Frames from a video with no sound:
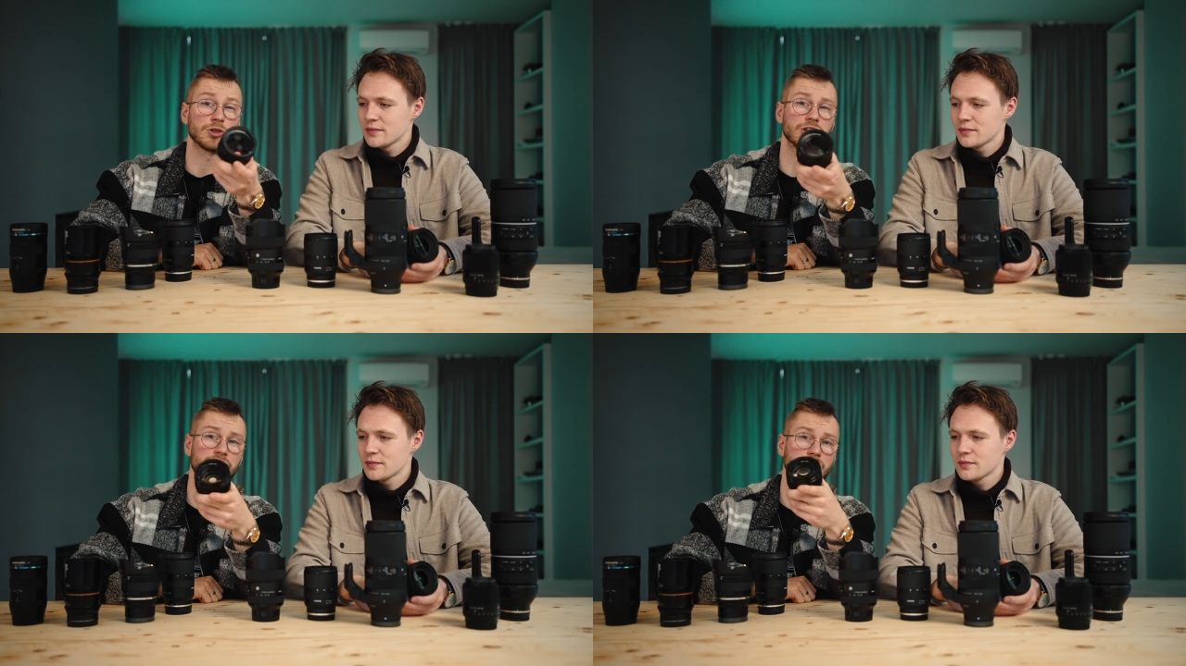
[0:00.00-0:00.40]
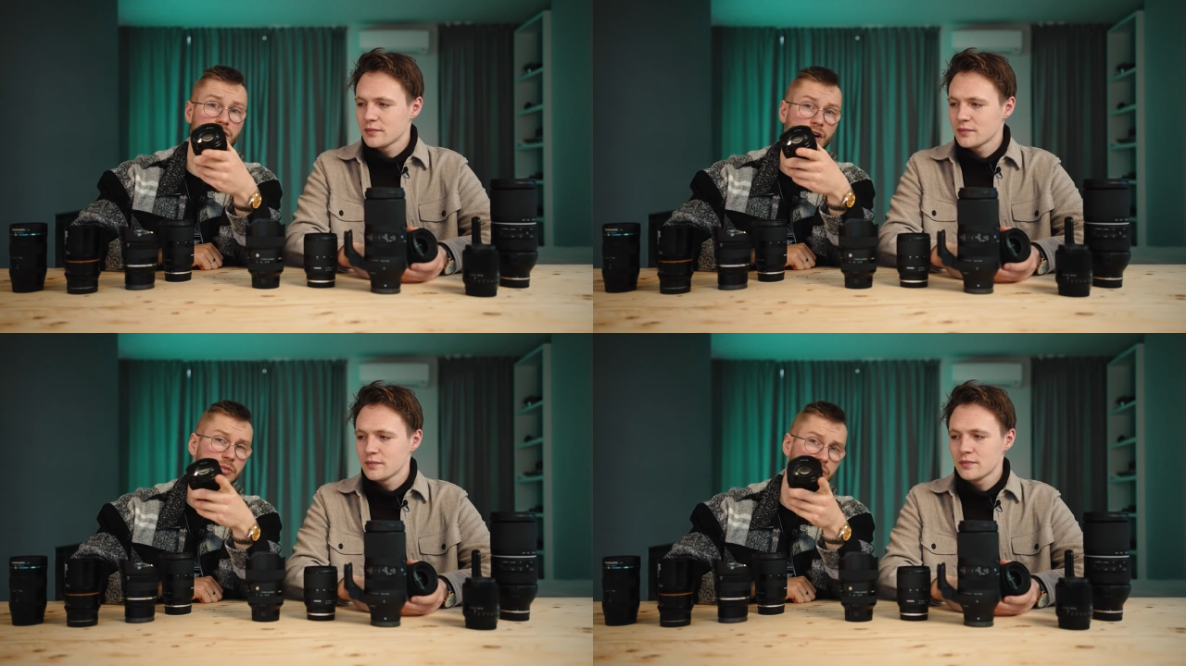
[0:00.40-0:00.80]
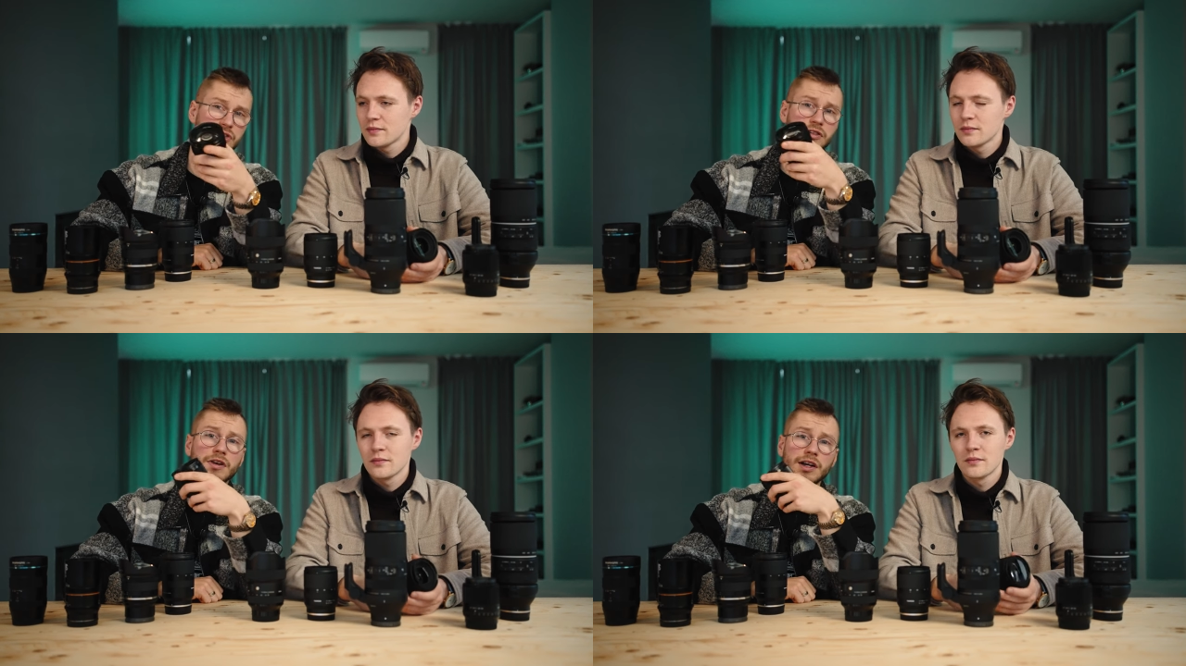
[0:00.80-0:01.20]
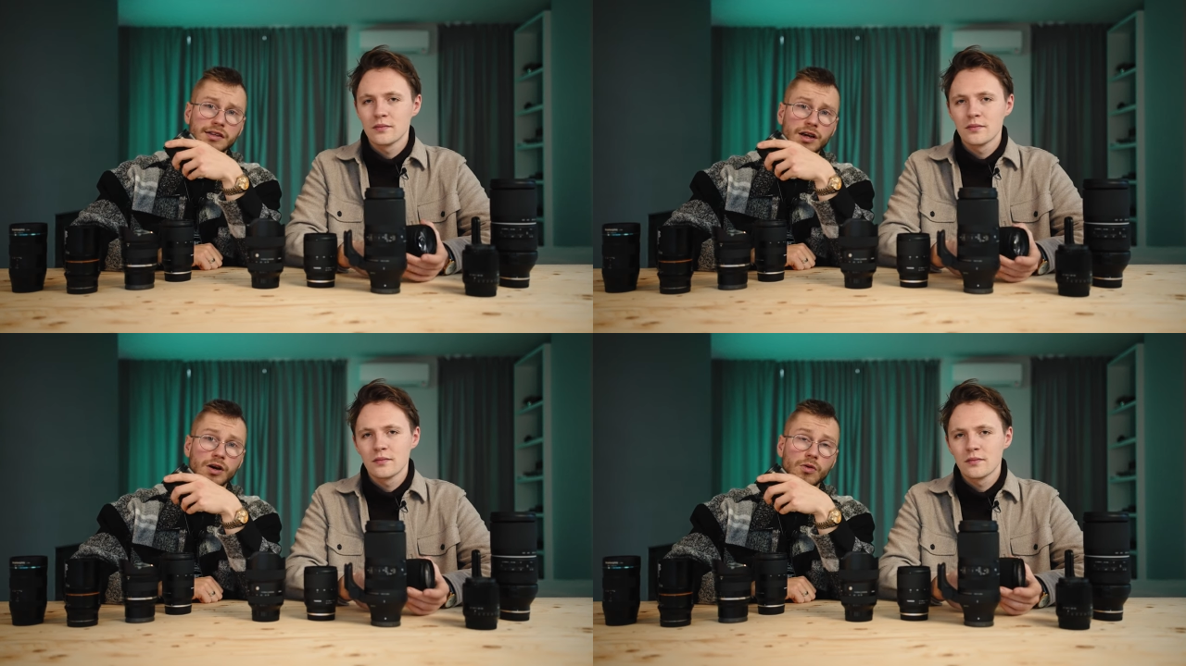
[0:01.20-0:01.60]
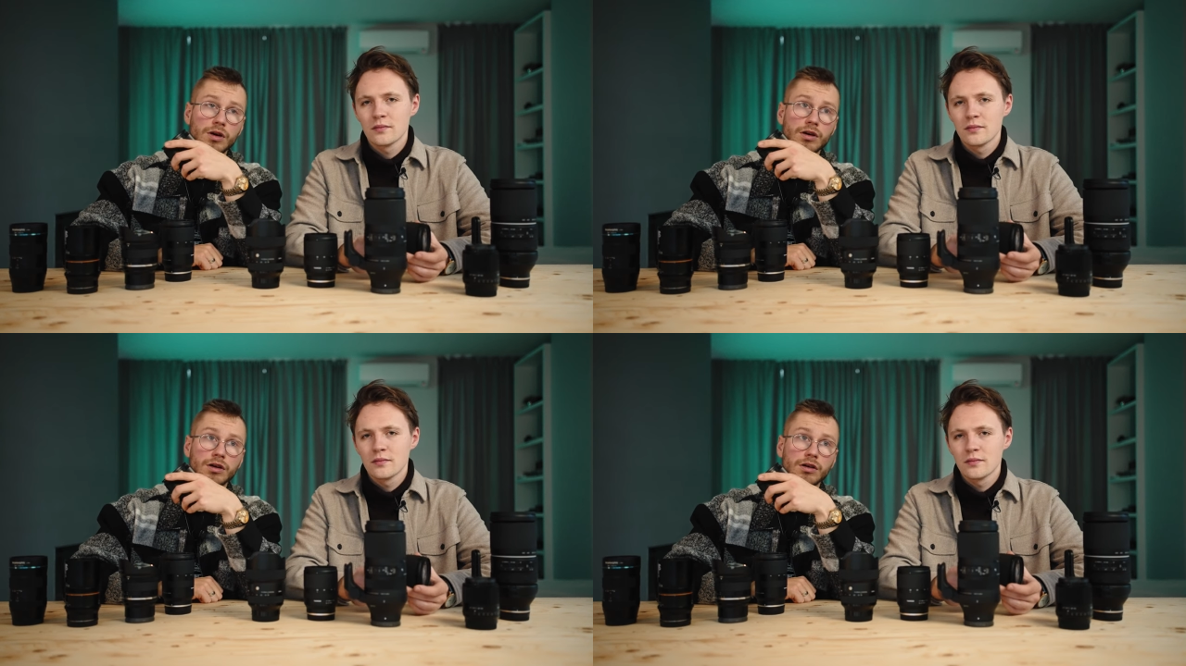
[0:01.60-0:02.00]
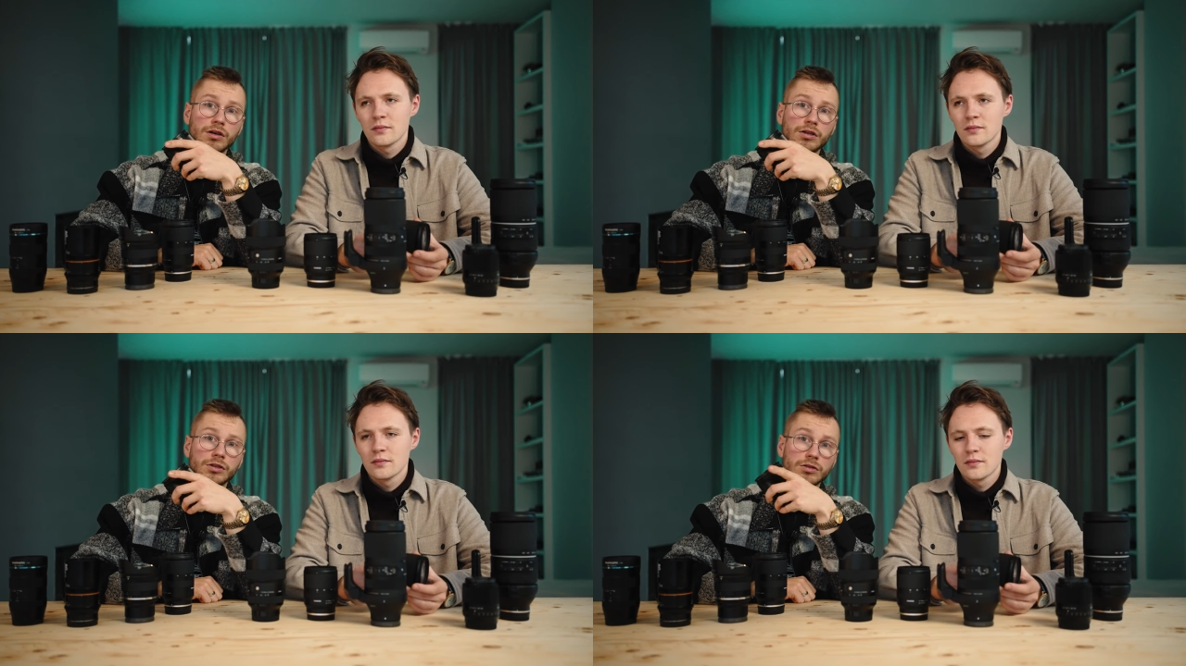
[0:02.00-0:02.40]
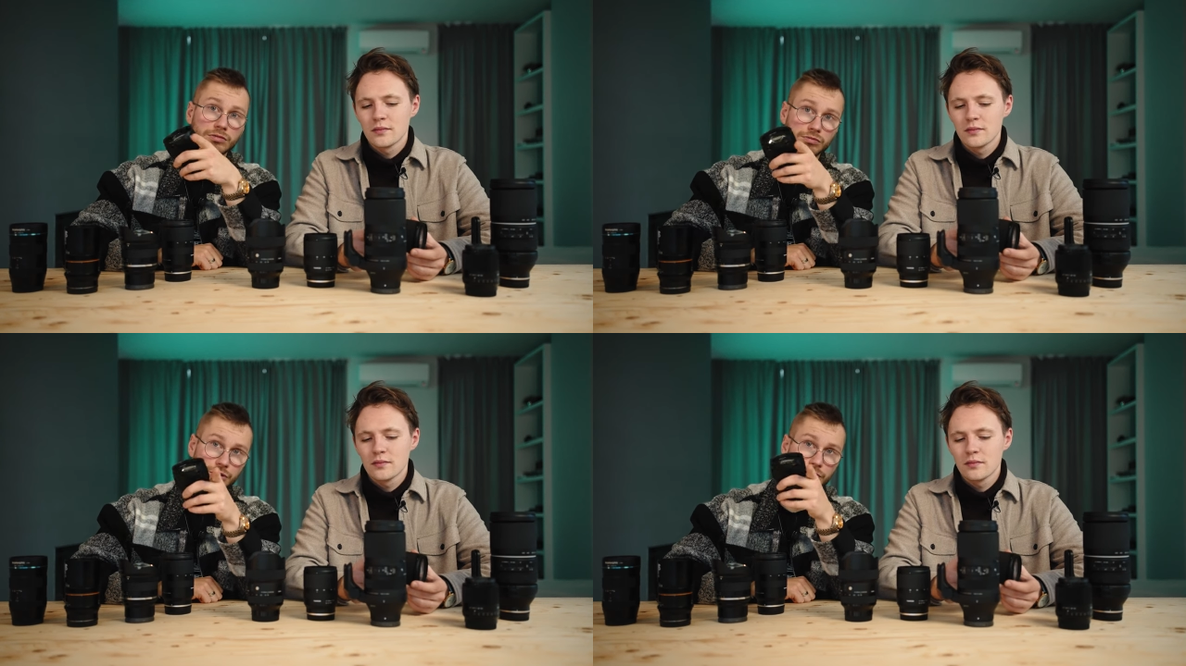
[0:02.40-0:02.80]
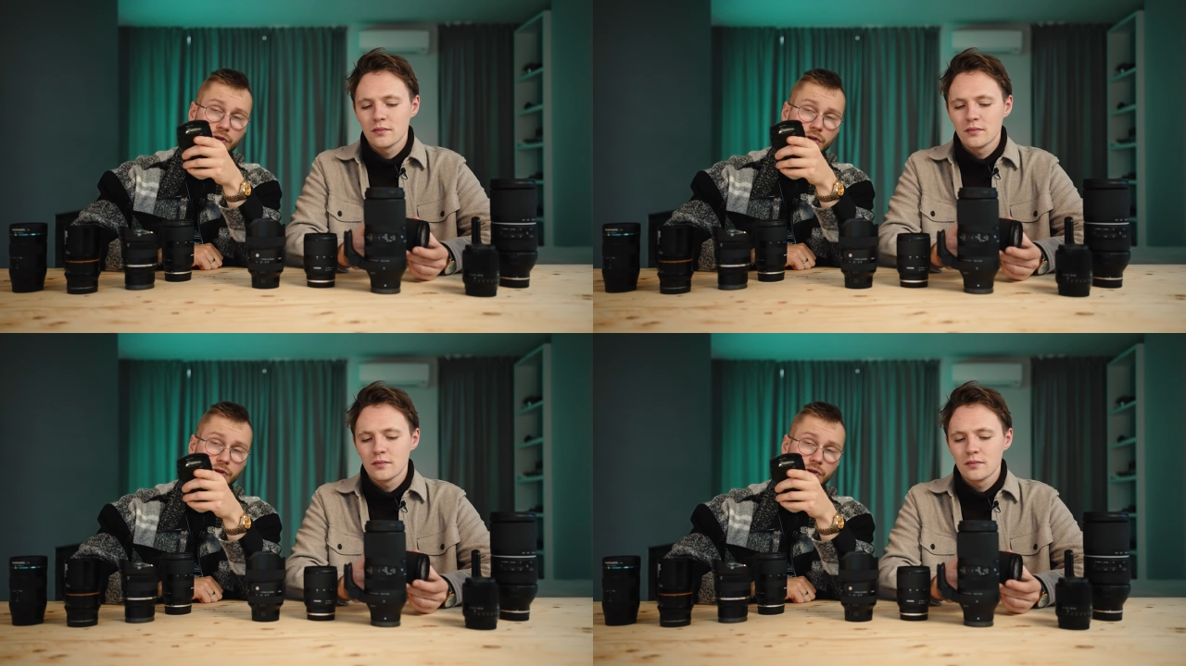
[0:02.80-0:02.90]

Speaker 1: which uh, I'm using right now. Uh, to